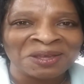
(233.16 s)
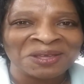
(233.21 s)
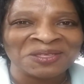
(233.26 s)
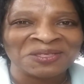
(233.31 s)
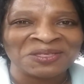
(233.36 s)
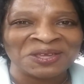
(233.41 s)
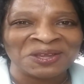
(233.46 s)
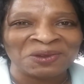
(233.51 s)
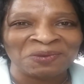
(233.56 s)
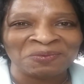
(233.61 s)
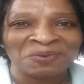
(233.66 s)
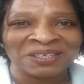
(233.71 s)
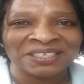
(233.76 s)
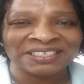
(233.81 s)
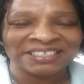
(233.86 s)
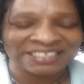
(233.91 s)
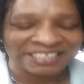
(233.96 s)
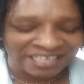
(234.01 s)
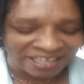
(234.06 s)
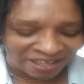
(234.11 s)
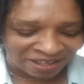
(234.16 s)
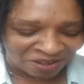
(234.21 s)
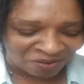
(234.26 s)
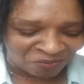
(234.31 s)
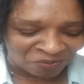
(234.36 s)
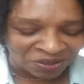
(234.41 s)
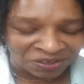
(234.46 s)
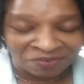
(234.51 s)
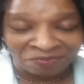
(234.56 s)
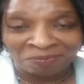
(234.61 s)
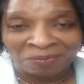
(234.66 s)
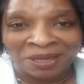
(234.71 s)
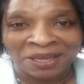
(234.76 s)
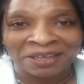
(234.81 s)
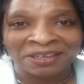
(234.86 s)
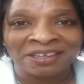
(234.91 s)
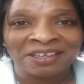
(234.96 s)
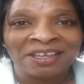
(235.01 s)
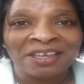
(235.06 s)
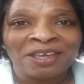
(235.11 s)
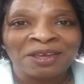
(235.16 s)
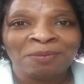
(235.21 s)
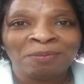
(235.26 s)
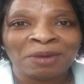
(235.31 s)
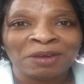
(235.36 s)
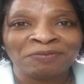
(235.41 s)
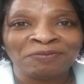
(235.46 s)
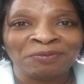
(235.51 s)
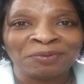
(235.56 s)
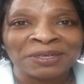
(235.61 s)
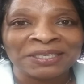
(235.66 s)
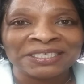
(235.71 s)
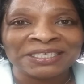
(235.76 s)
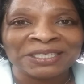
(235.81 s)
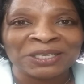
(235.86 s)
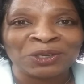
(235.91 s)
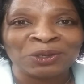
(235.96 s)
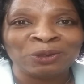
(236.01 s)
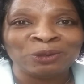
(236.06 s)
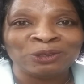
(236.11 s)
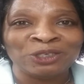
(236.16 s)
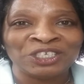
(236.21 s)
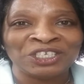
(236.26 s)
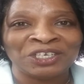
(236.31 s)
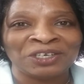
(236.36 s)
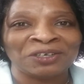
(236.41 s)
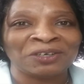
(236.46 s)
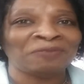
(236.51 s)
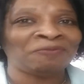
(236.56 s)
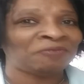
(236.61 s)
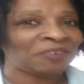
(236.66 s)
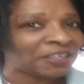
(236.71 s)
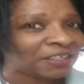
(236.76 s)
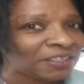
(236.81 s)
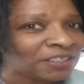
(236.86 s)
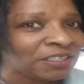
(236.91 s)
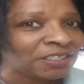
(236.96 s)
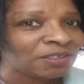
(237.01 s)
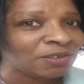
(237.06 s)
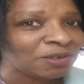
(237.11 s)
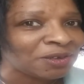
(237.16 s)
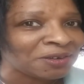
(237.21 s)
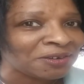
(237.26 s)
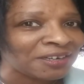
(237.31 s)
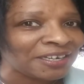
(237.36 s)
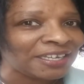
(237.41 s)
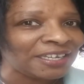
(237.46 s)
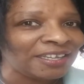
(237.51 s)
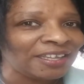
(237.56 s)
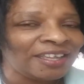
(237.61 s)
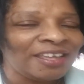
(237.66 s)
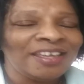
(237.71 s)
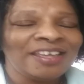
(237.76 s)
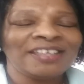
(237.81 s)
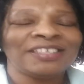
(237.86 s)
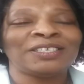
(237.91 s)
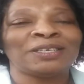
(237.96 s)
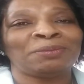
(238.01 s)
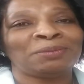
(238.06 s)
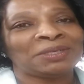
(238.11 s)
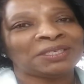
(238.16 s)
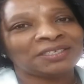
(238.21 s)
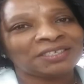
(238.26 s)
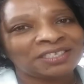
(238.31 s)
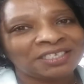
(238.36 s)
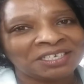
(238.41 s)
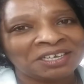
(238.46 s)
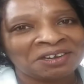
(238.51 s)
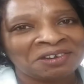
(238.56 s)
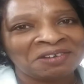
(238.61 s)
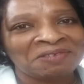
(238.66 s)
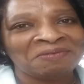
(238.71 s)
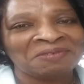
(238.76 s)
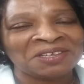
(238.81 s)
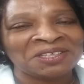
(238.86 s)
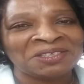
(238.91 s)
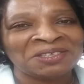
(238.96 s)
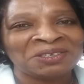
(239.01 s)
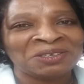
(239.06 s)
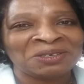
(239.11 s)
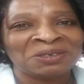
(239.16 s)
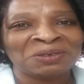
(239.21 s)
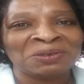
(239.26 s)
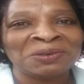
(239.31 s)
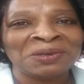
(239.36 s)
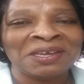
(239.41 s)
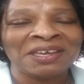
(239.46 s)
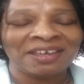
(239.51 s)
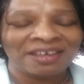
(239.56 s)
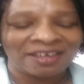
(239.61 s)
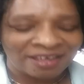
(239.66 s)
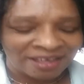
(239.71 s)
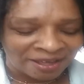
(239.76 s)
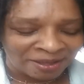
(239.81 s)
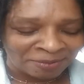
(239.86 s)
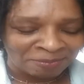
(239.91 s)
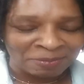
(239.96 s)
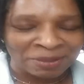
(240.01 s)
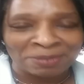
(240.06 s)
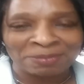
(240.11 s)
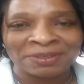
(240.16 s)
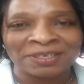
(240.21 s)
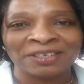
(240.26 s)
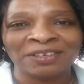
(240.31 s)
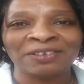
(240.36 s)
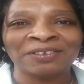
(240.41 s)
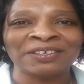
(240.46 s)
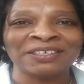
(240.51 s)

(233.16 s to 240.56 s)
there was uh, one of my my friends there who shared a funny story. So I'm going to share it with you. Um, maybe it'll